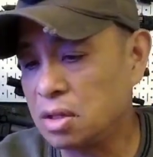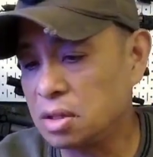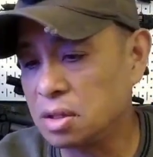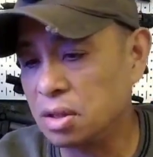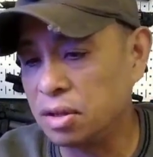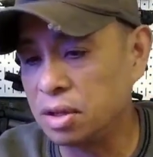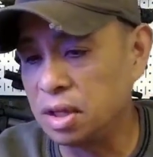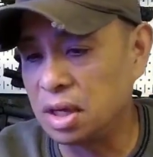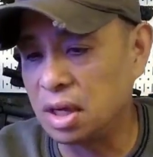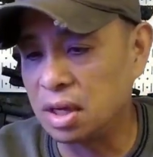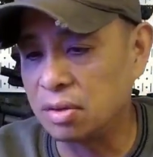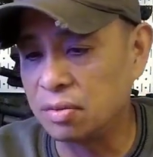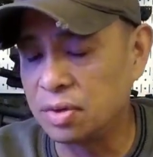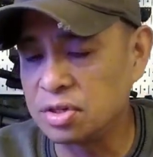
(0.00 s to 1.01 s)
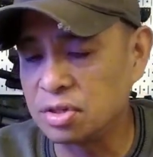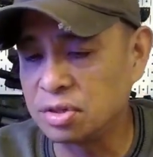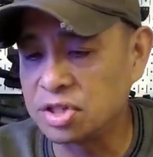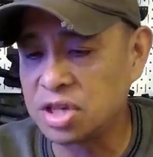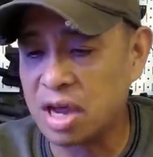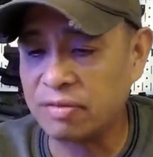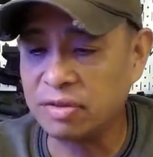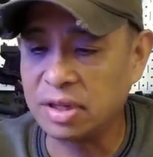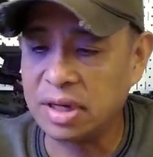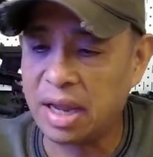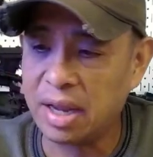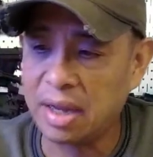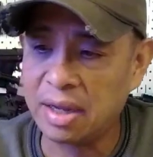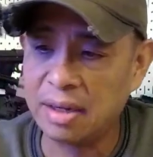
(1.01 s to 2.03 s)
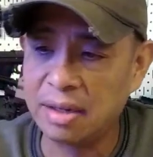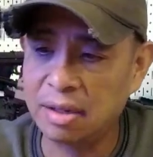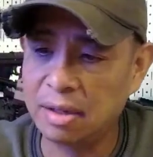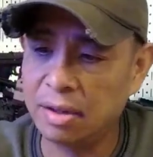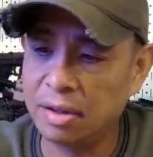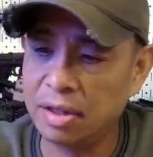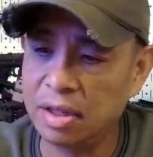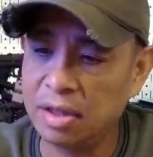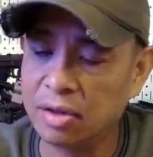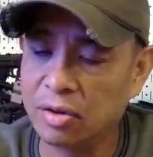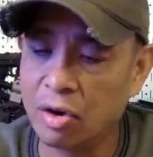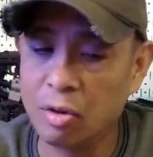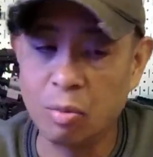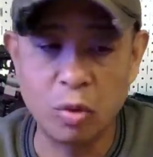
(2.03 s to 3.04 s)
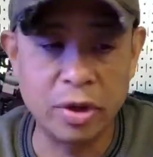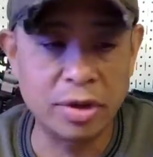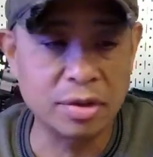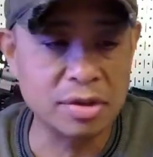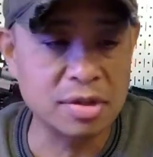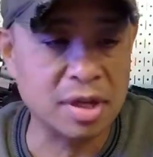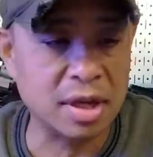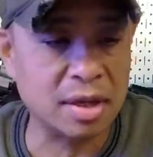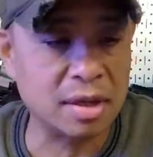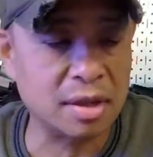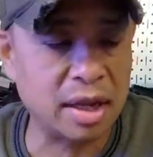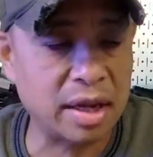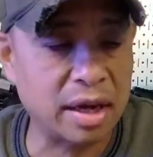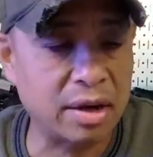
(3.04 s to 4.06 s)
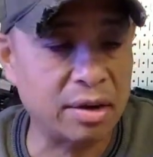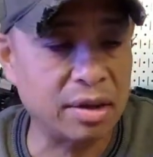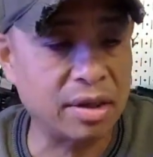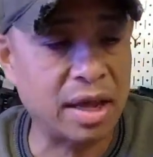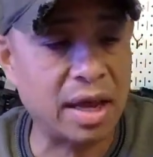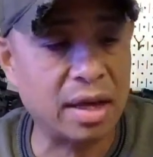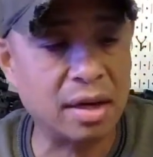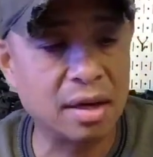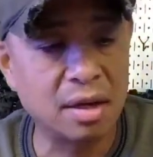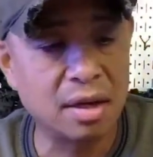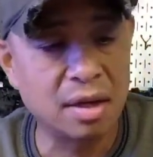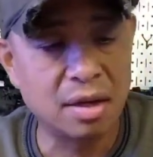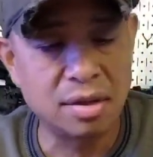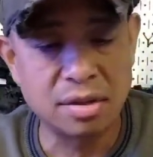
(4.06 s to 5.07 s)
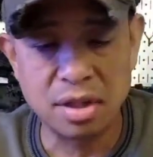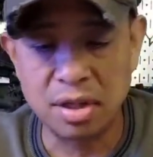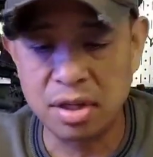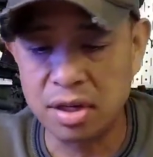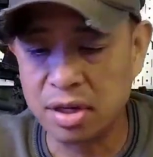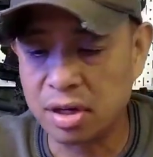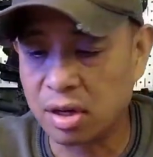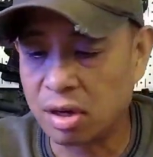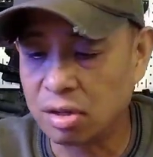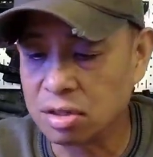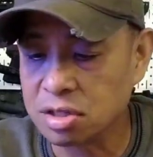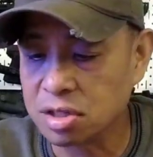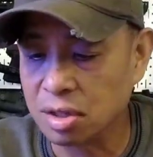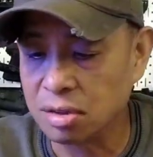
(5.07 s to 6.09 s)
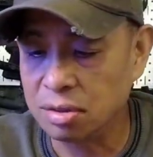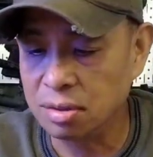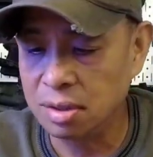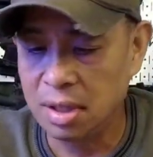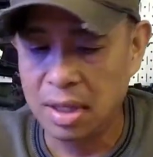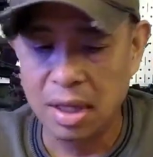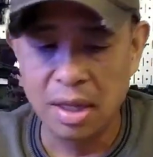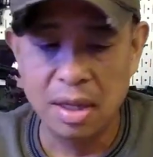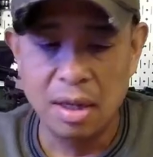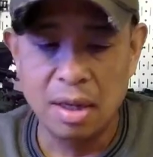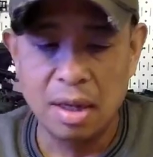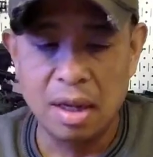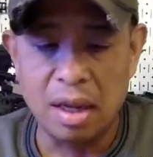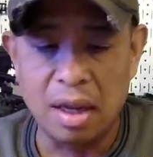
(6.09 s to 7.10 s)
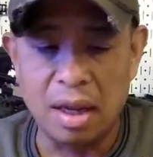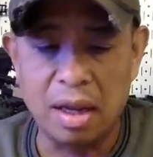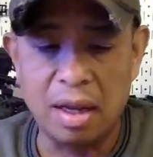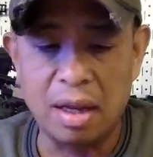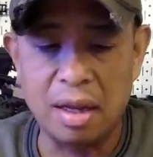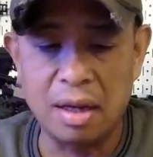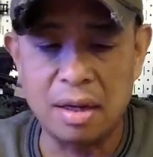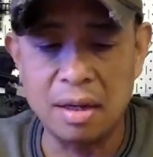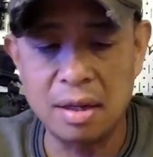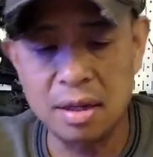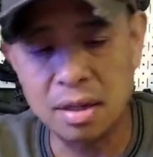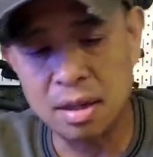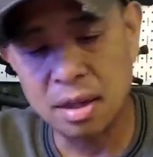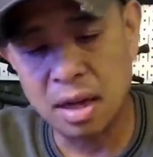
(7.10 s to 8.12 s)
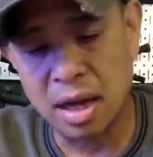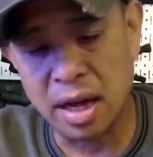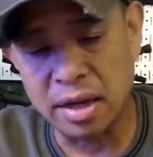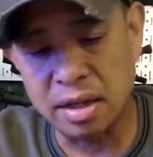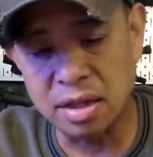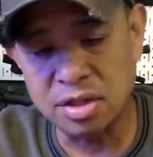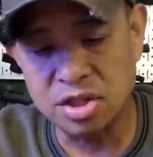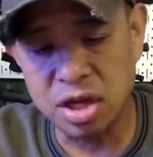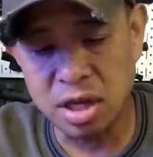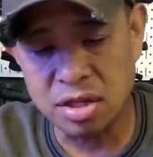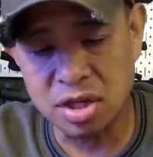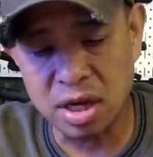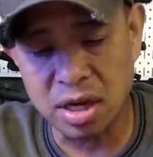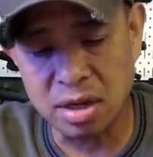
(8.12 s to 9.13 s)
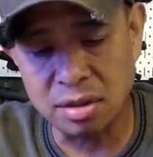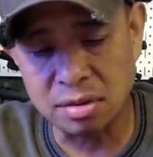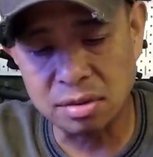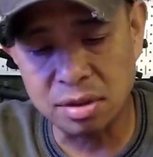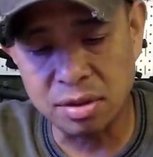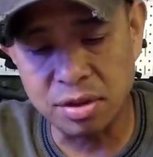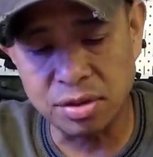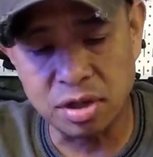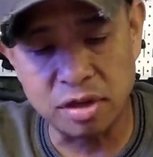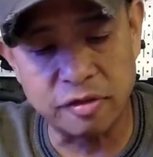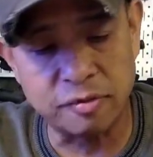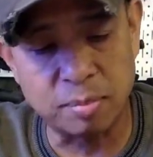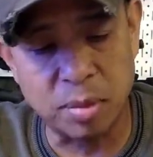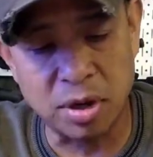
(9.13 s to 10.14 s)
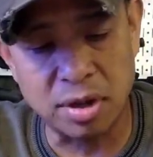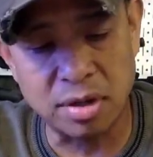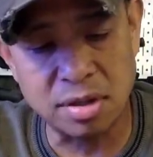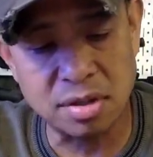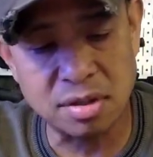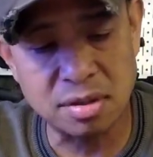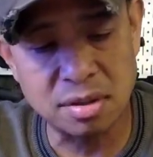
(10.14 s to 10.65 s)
the original Javelin had the chrome wheels, and they carried that to here also. And I did change out the Nerf bars